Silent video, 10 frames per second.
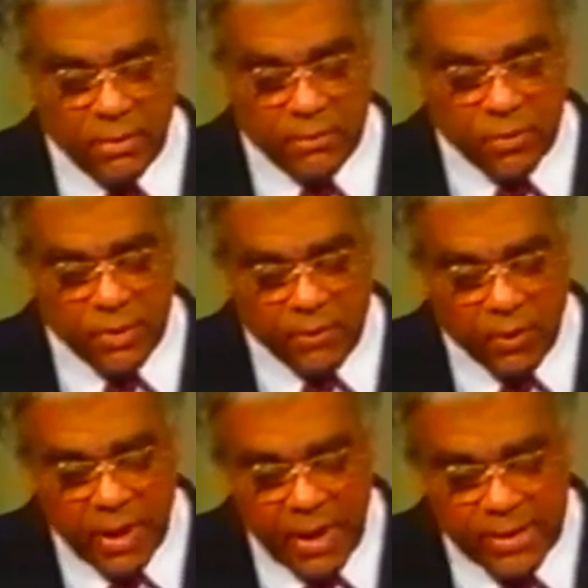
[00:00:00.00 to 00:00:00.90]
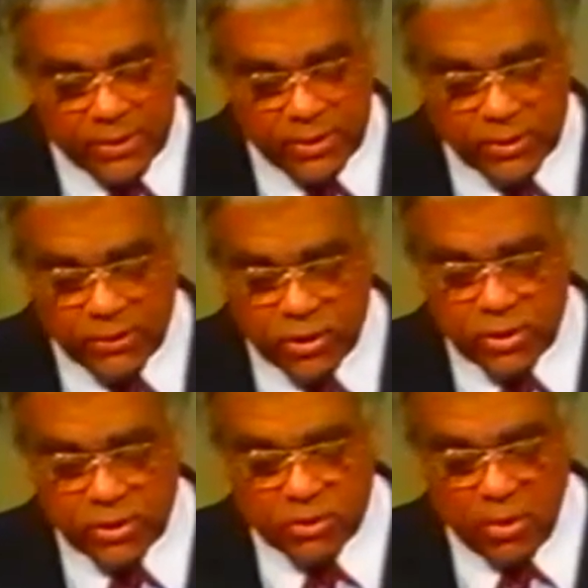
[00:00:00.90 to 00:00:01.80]
For the very essence of
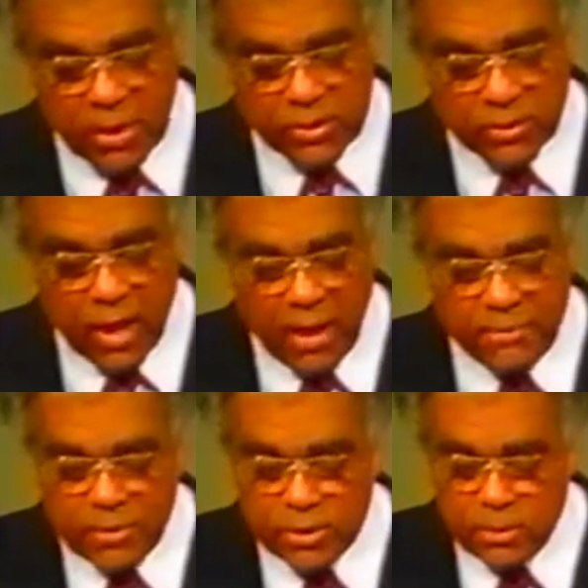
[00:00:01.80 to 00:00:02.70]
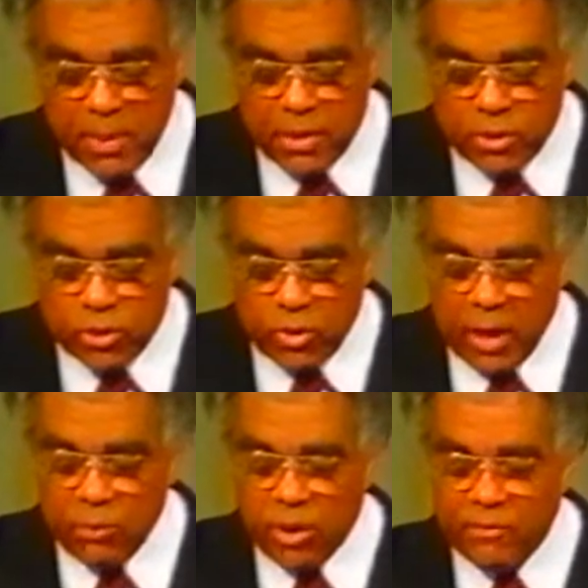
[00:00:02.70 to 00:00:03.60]
Jesus Christ's life and His
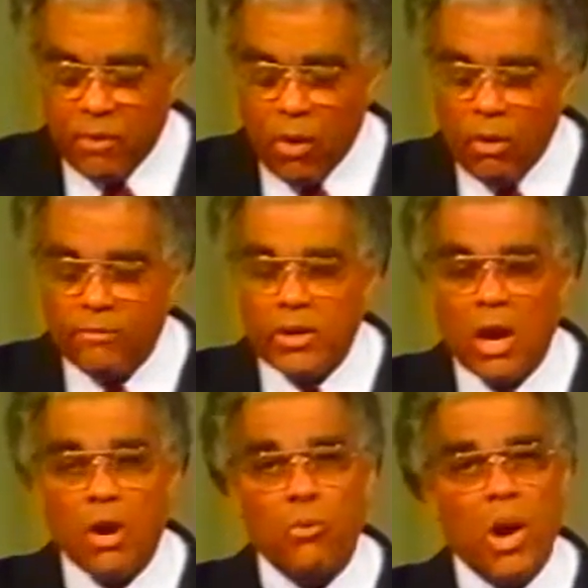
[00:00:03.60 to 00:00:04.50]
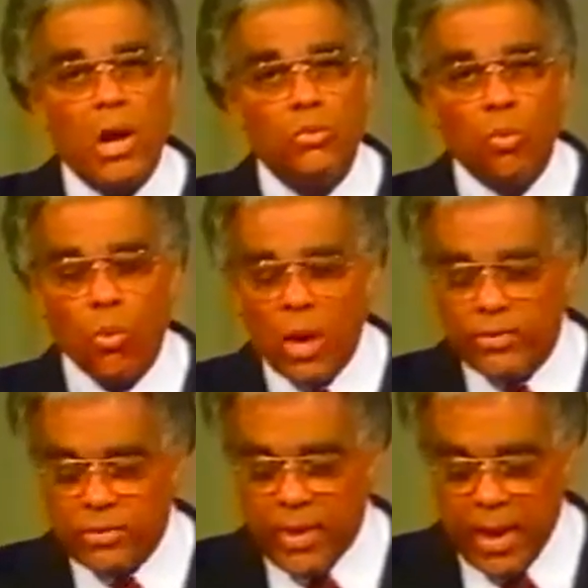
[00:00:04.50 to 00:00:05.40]
ministry revolved around
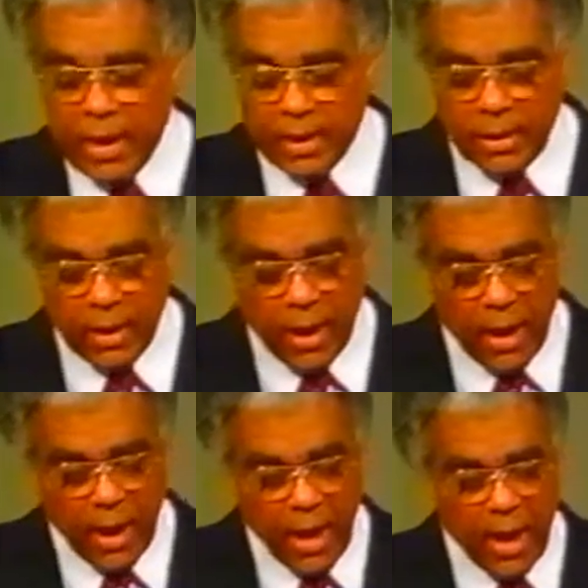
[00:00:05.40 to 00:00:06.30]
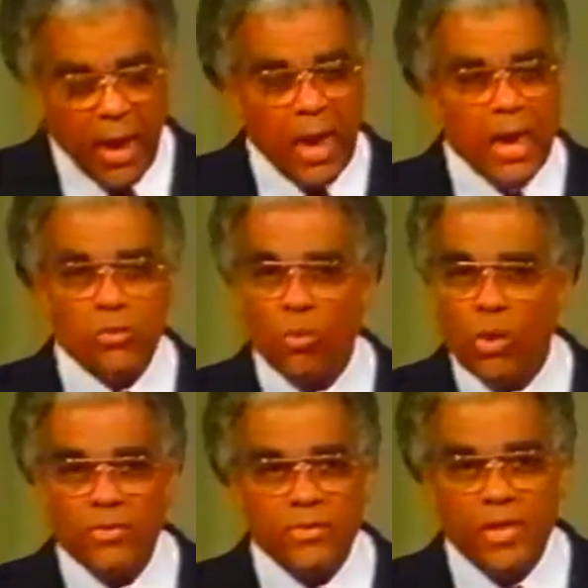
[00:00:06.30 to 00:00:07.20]
one thing and
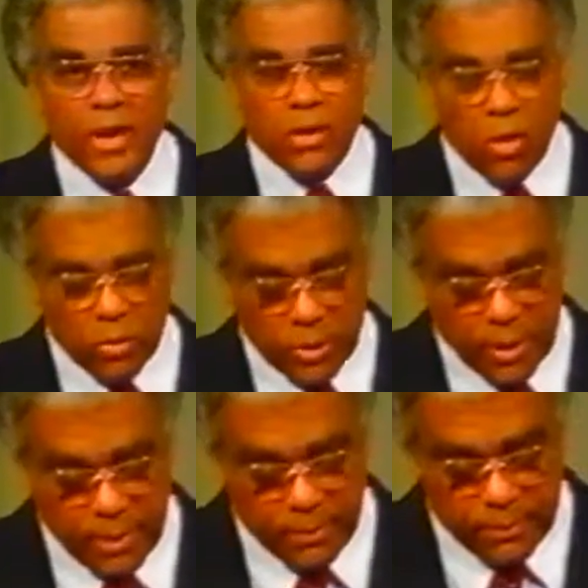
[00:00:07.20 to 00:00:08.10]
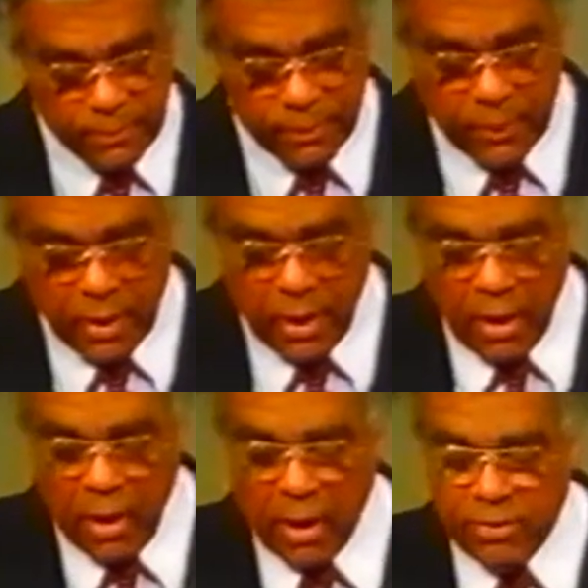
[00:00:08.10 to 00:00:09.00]
one thing only,
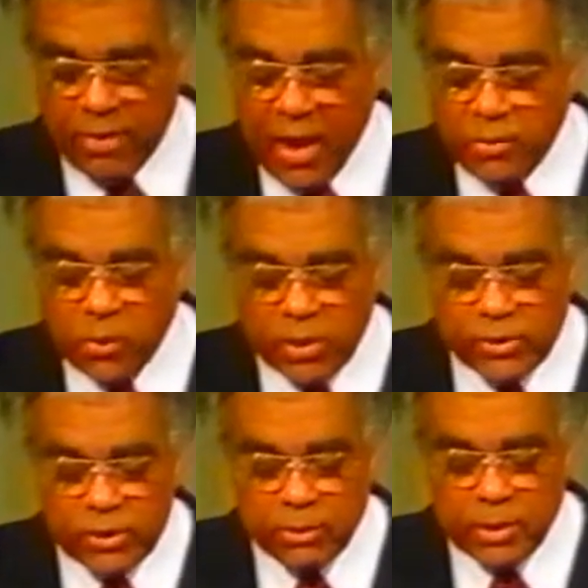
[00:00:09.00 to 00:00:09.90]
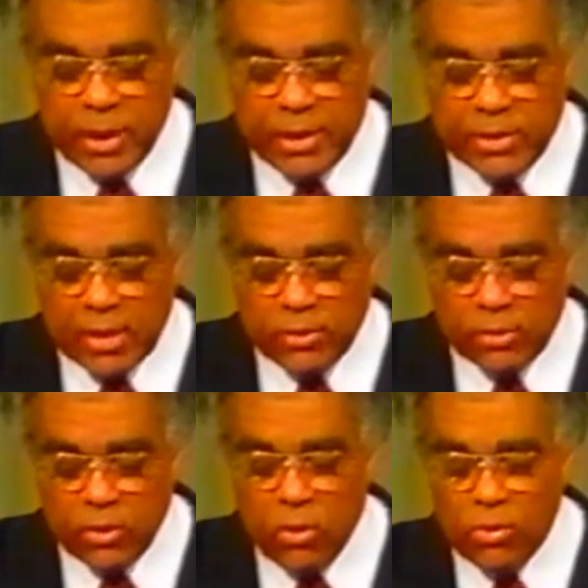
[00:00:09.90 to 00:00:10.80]
and that was to please and to
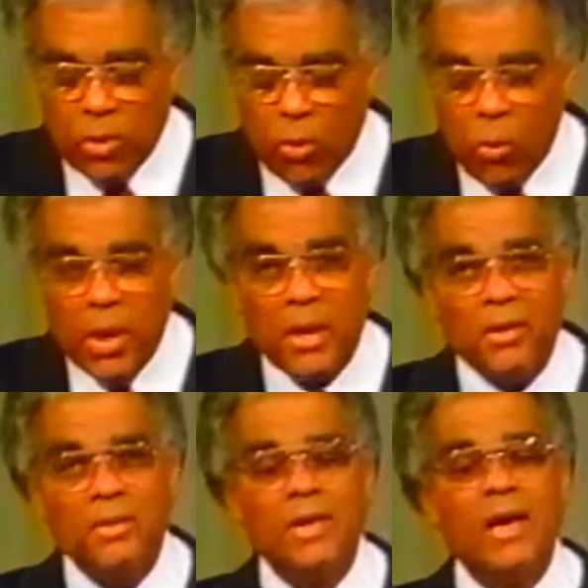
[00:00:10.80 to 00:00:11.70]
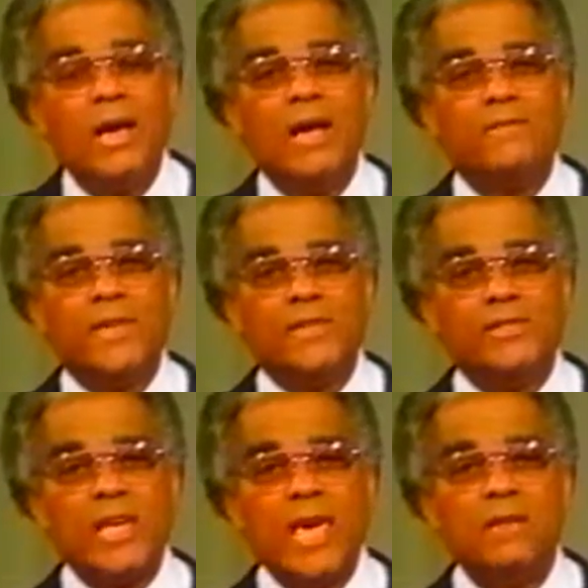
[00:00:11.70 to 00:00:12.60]
do the will of
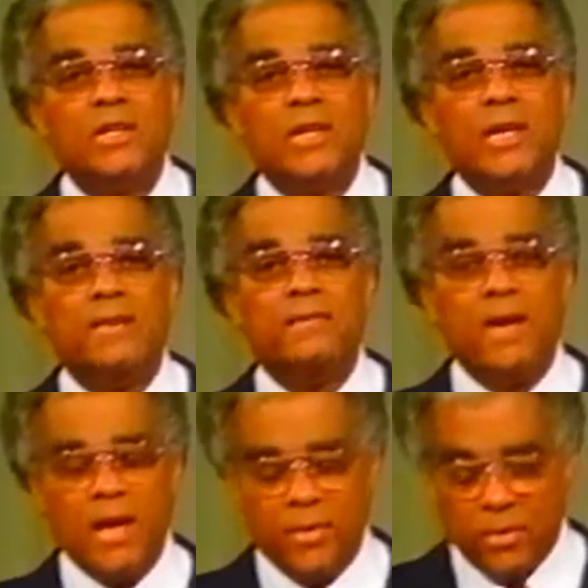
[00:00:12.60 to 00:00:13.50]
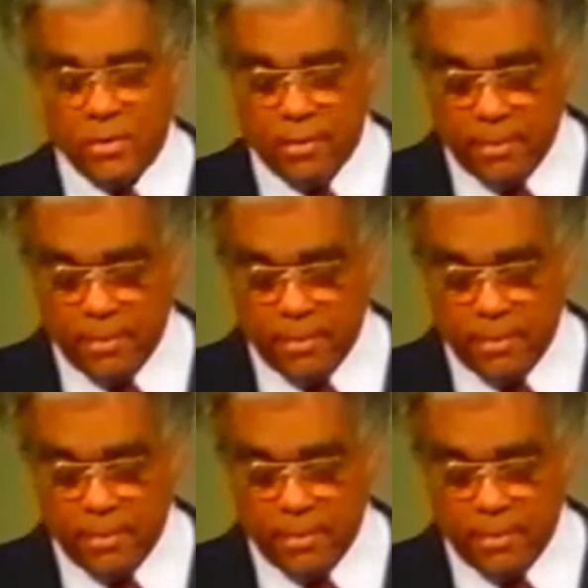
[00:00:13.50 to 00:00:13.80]
His Heavenly Father.